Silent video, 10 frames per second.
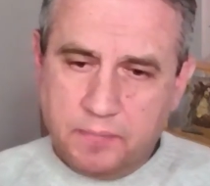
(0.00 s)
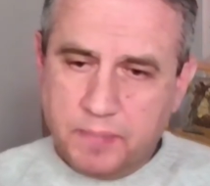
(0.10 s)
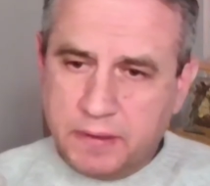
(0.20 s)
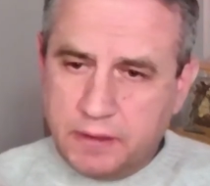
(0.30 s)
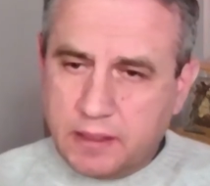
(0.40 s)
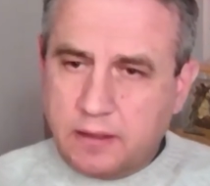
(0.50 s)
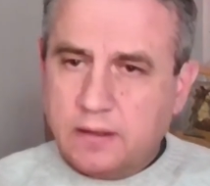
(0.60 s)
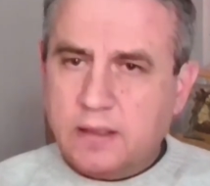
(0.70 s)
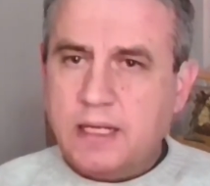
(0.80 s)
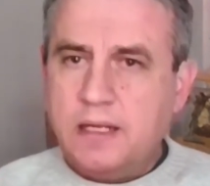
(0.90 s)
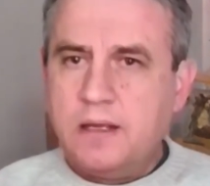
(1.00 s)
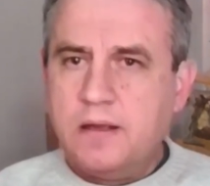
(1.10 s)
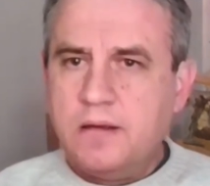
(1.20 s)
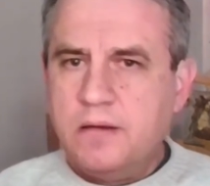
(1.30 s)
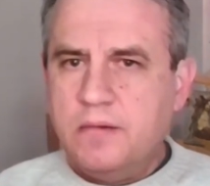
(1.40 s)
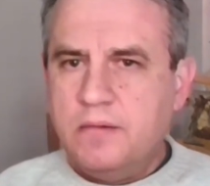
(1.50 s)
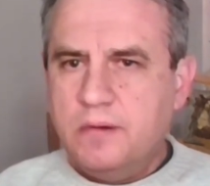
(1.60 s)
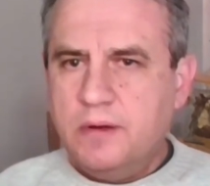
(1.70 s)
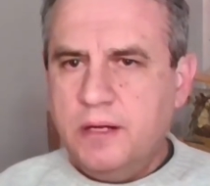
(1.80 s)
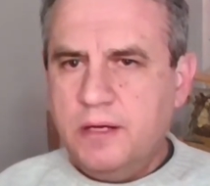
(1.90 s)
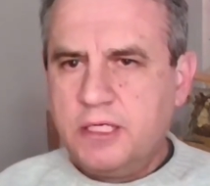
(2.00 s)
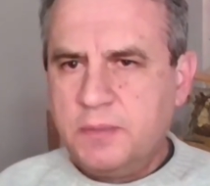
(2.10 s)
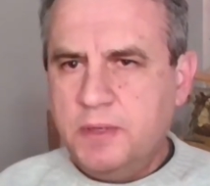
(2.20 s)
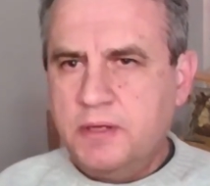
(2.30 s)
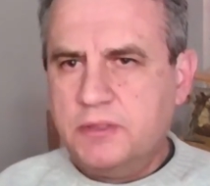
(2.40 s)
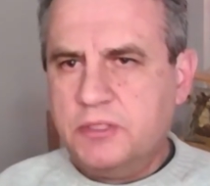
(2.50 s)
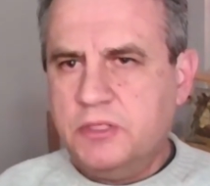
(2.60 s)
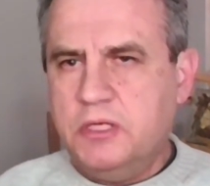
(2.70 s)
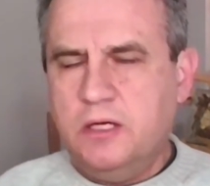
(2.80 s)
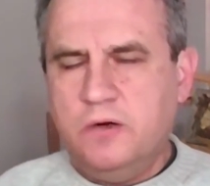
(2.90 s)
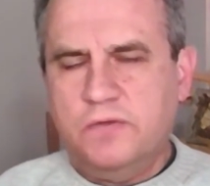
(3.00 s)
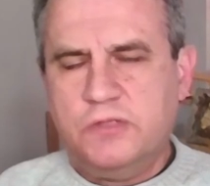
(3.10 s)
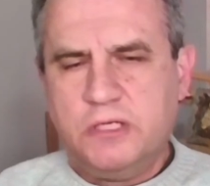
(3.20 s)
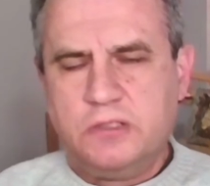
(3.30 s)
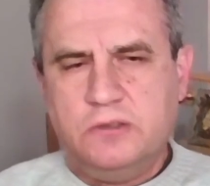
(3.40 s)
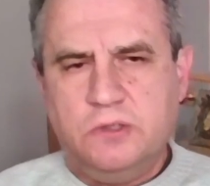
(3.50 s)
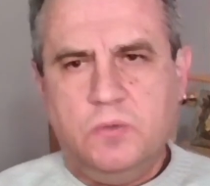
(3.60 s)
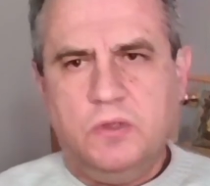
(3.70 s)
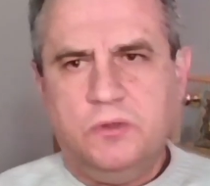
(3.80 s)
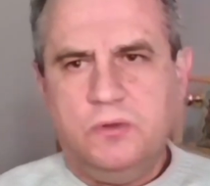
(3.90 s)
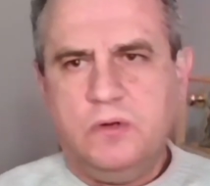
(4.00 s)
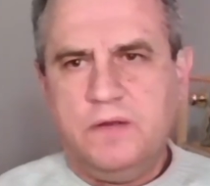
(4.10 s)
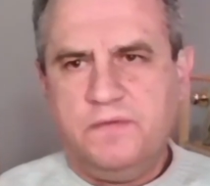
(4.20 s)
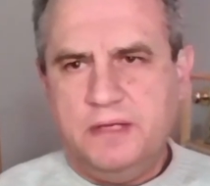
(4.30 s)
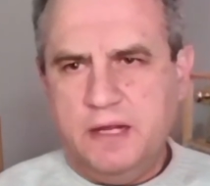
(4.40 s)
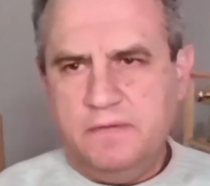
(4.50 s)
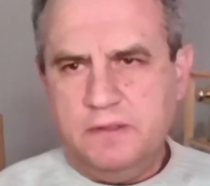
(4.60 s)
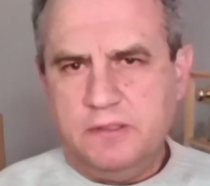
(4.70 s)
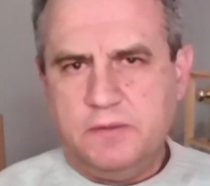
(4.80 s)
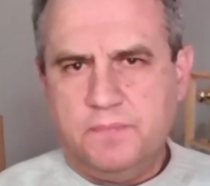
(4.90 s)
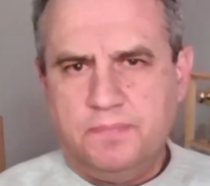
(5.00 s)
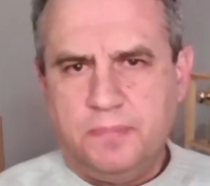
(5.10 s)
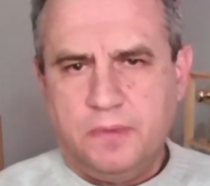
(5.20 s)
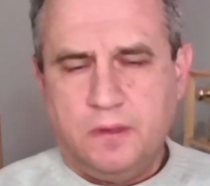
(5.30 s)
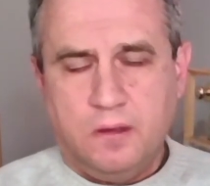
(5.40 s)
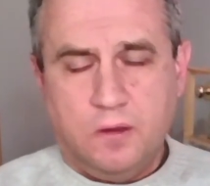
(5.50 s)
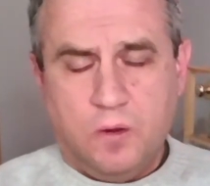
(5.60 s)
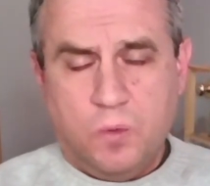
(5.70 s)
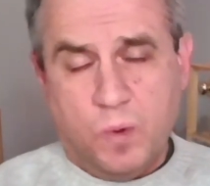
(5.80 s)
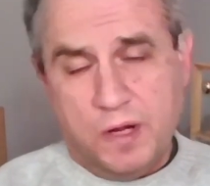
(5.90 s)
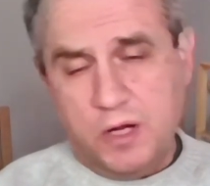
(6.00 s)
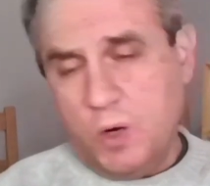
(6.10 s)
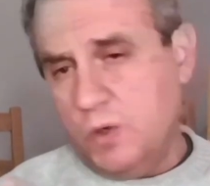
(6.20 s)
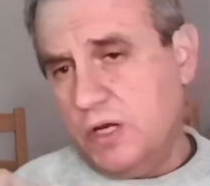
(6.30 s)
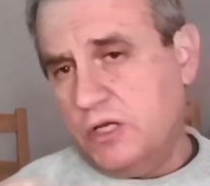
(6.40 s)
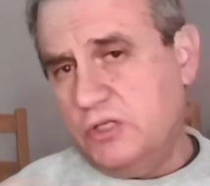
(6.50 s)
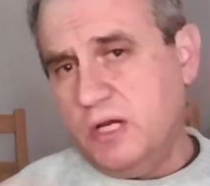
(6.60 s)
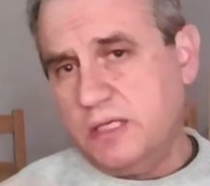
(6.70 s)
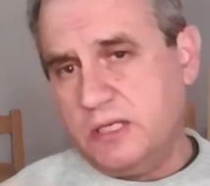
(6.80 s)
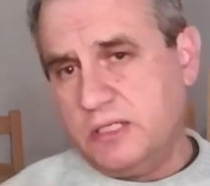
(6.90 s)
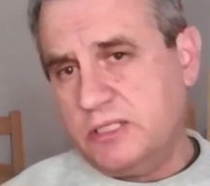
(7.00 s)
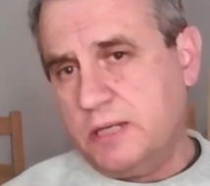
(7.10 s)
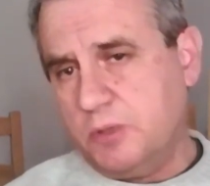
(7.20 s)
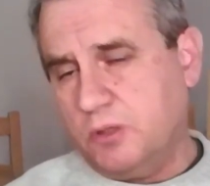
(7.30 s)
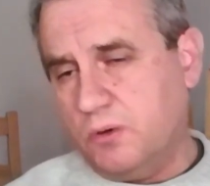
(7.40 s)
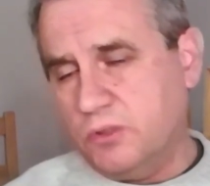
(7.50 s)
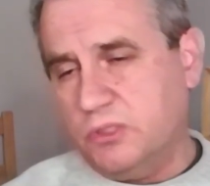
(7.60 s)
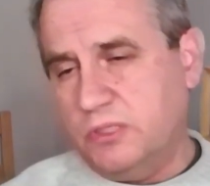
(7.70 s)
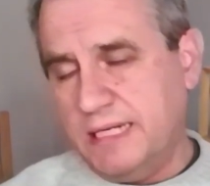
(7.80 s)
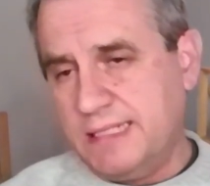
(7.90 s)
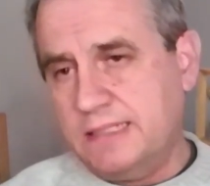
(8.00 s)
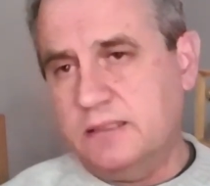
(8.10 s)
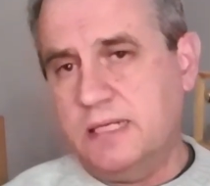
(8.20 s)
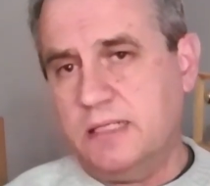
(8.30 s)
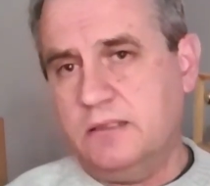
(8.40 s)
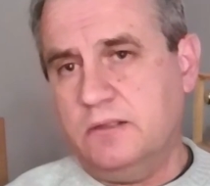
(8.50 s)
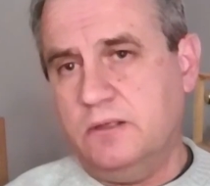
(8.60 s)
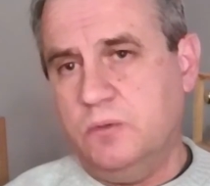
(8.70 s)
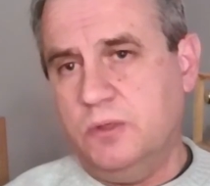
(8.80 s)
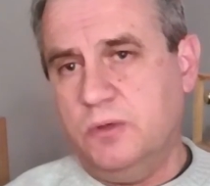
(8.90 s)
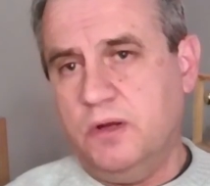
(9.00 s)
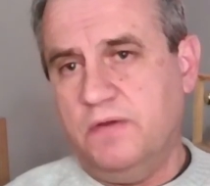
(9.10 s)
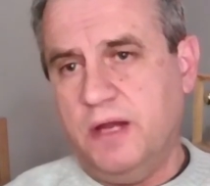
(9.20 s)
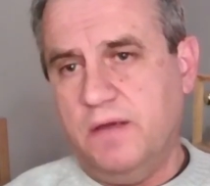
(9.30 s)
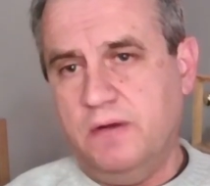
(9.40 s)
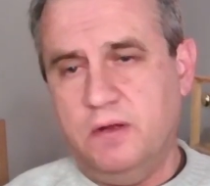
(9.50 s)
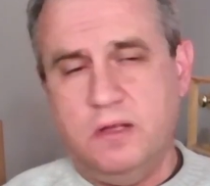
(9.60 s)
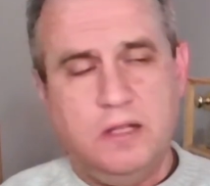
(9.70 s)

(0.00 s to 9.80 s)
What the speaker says: particularly inexperienced in dealing with Section 212 affidavits. We know that the judge accepted Roger Dixon's Section 212 affidavit,